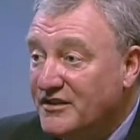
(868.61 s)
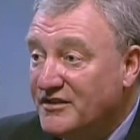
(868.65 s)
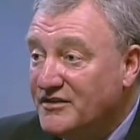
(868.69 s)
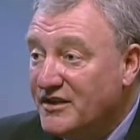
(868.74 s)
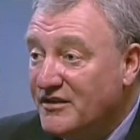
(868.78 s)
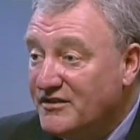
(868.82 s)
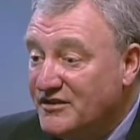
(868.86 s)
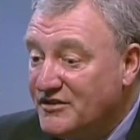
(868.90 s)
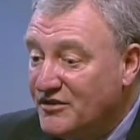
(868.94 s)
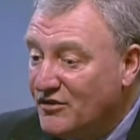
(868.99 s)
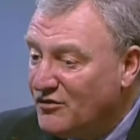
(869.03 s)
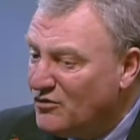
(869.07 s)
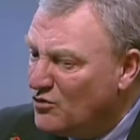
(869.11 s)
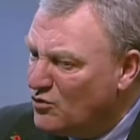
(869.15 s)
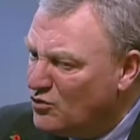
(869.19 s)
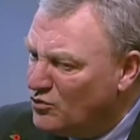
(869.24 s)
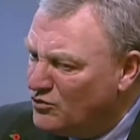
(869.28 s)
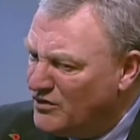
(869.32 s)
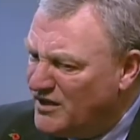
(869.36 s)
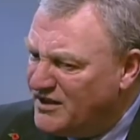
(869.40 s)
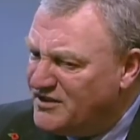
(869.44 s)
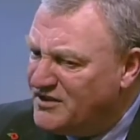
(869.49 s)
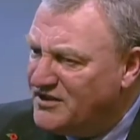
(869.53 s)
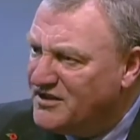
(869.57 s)
So it's not all
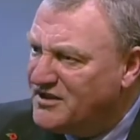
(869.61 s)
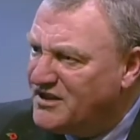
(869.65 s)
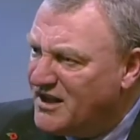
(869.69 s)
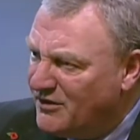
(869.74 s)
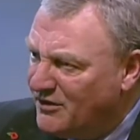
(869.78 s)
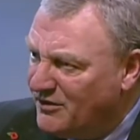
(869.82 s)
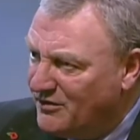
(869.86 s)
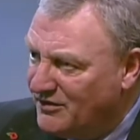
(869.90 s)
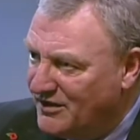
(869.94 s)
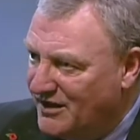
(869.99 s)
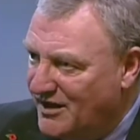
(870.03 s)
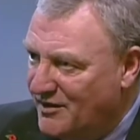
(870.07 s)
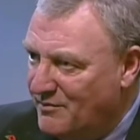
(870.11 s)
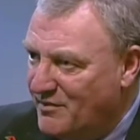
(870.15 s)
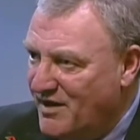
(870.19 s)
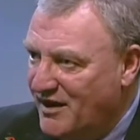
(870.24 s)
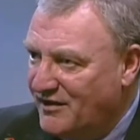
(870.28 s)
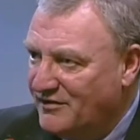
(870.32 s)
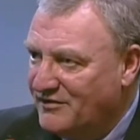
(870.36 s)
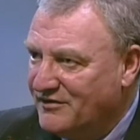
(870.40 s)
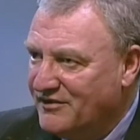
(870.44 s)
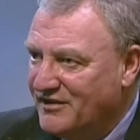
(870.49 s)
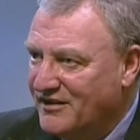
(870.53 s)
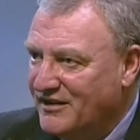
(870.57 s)
necessarily
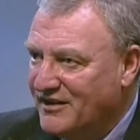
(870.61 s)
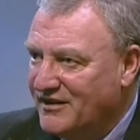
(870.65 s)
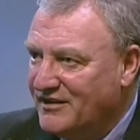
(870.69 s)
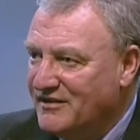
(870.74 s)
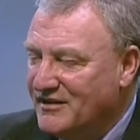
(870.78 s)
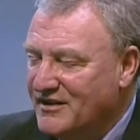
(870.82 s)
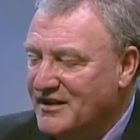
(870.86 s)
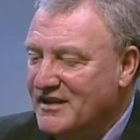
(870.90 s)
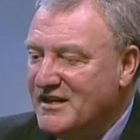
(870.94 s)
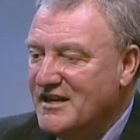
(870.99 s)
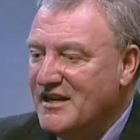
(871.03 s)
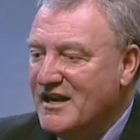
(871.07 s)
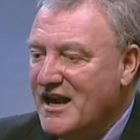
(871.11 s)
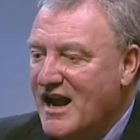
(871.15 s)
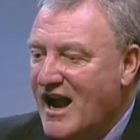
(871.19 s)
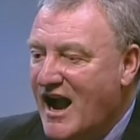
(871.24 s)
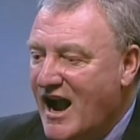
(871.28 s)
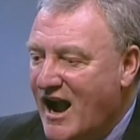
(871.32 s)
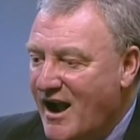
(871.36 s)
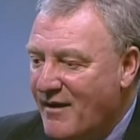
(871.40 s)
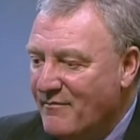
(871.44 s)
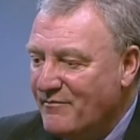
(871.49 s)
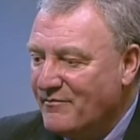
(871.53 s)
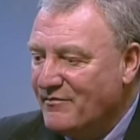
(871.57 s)
about the
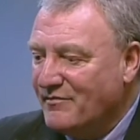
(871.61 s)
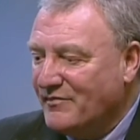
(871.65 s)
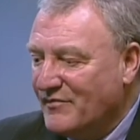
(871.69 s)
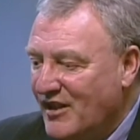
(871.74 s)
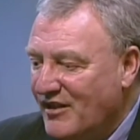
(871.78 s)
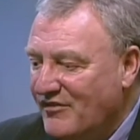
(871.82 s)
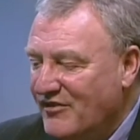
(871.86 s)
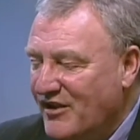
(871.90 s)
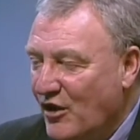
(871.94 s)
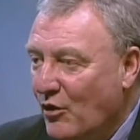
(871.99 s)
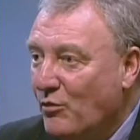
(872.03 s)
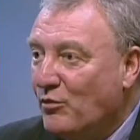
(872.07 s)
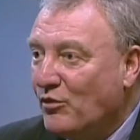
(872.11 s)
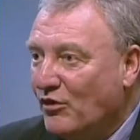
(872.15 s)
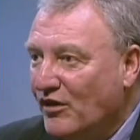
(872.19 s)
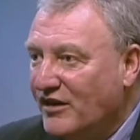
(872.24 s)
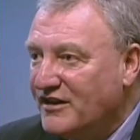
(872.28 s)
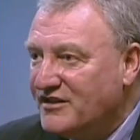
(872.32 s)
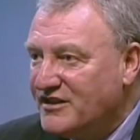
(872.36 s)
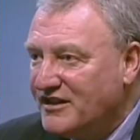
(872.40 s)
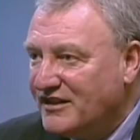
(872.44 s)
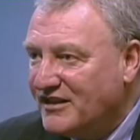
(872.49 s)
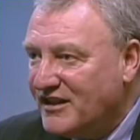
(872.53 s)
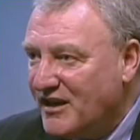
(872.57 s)

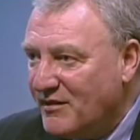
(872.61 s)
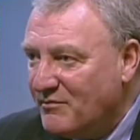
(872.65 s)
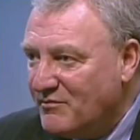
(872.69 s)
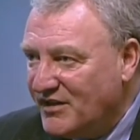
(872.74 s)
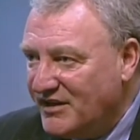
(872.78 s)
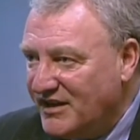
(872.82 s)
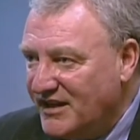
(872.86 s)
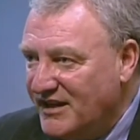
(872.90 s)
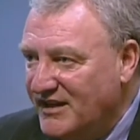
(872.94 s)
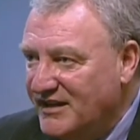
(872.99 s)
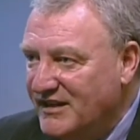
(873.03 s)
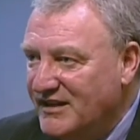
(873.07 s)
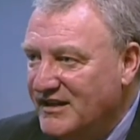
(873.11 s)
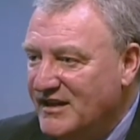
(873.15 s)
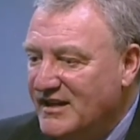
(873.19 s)
operating company.